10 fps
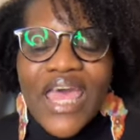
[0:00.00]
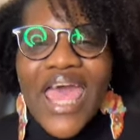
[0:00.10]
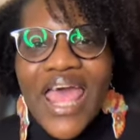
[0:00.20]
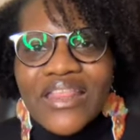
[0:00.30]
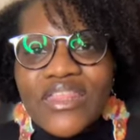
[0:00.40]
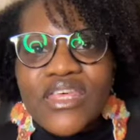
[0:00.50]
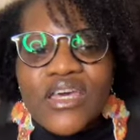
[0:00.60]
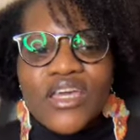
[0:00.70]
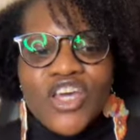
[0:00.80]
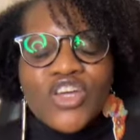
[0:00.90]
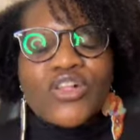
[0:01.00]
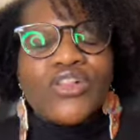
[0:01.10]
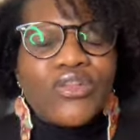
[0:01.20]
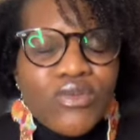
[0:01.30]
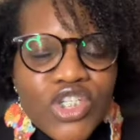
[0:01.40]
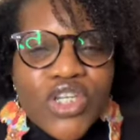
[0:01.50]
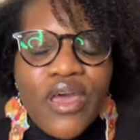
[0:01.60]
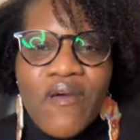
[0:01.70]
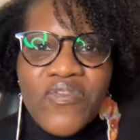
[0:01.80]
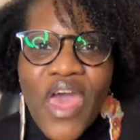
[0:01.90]
at the conclusion
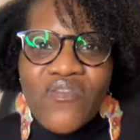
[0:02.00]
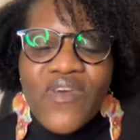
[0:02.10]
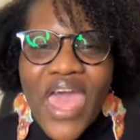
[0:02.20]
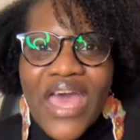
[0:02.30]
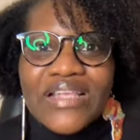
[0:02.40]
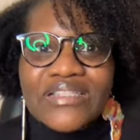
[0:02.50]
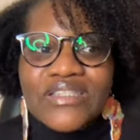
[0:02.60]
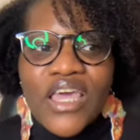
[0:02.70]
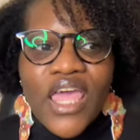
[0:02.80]
of that fast,